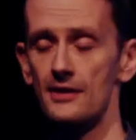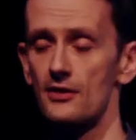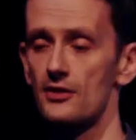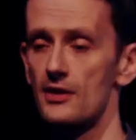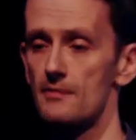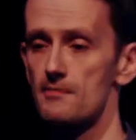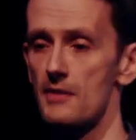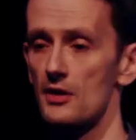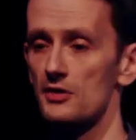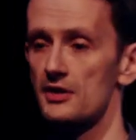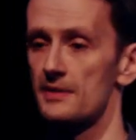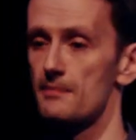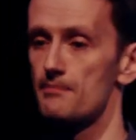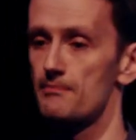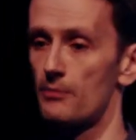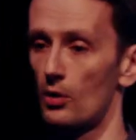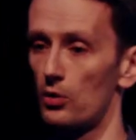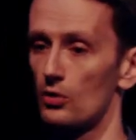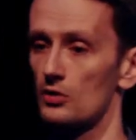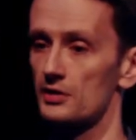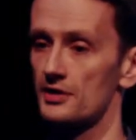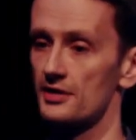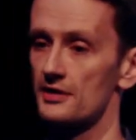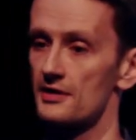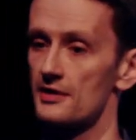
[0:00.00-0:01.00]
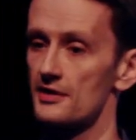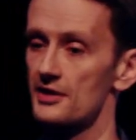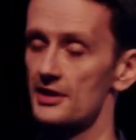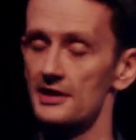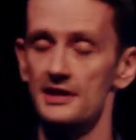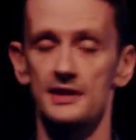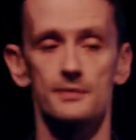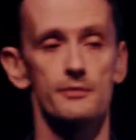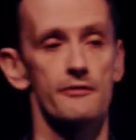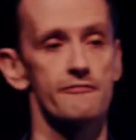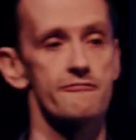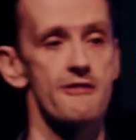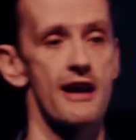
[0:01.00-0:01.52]
the most important
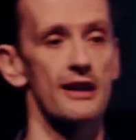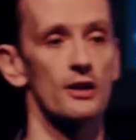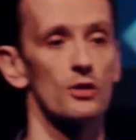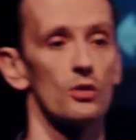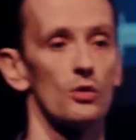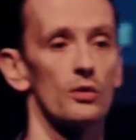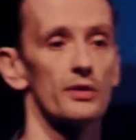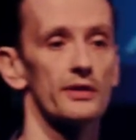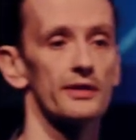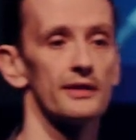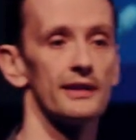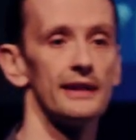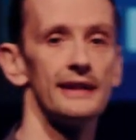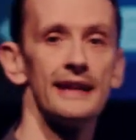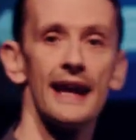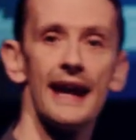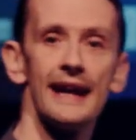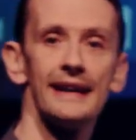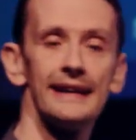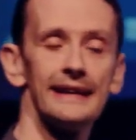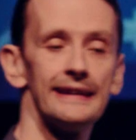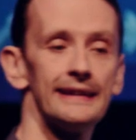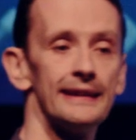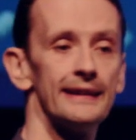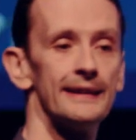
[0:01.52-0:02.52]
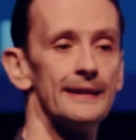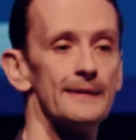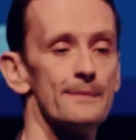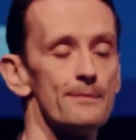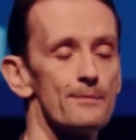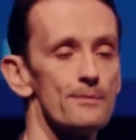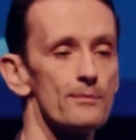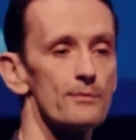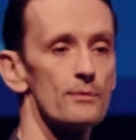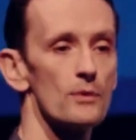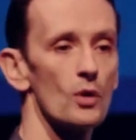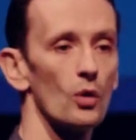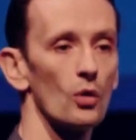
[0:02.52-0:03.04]
system of record in any
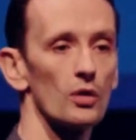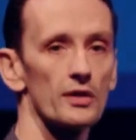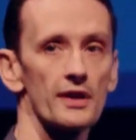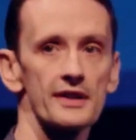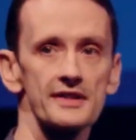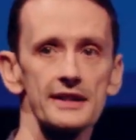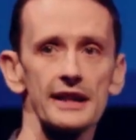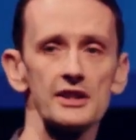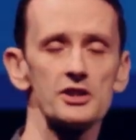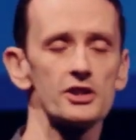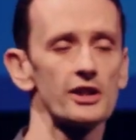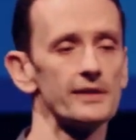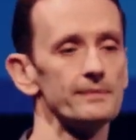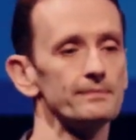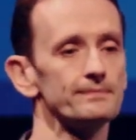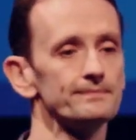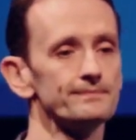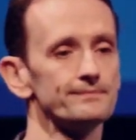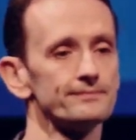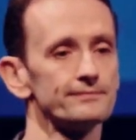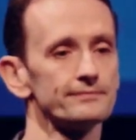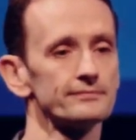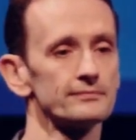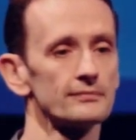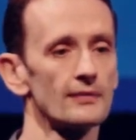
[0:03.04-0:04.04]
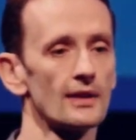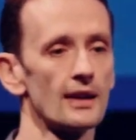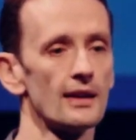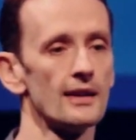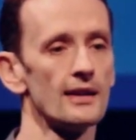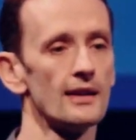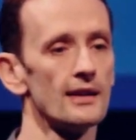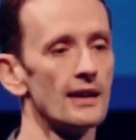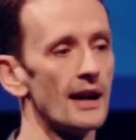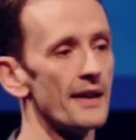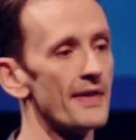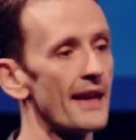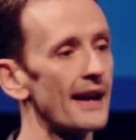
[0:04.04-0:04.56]
organization,
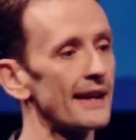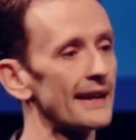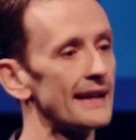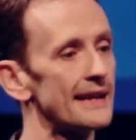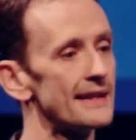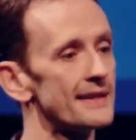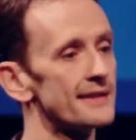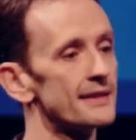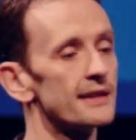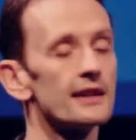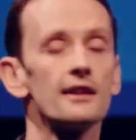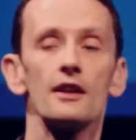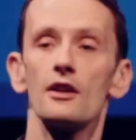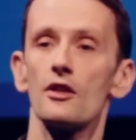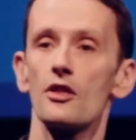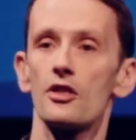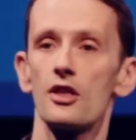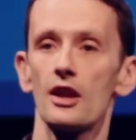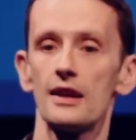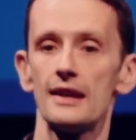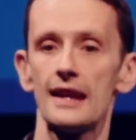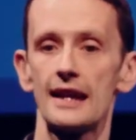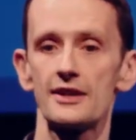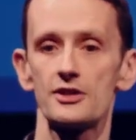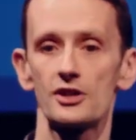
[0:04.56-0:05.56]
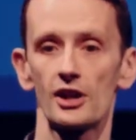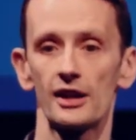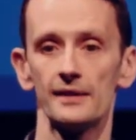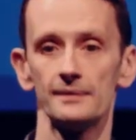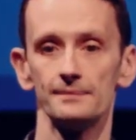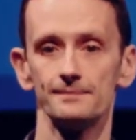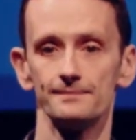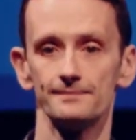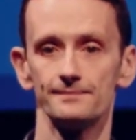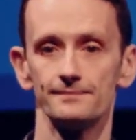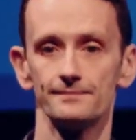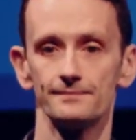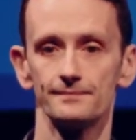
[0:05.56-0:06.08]
and that is the ledger.
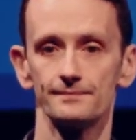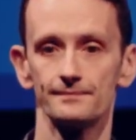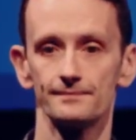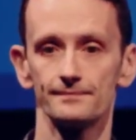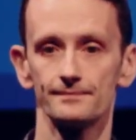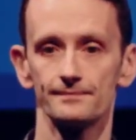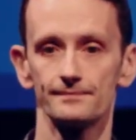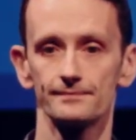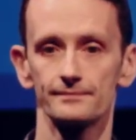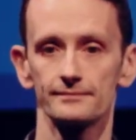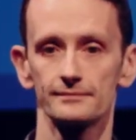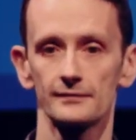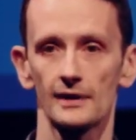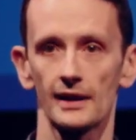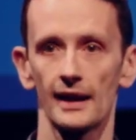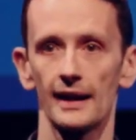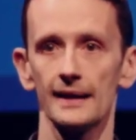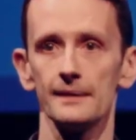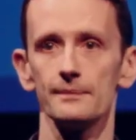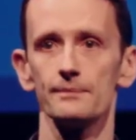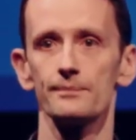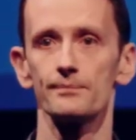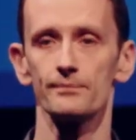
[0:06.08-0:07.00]
Okay?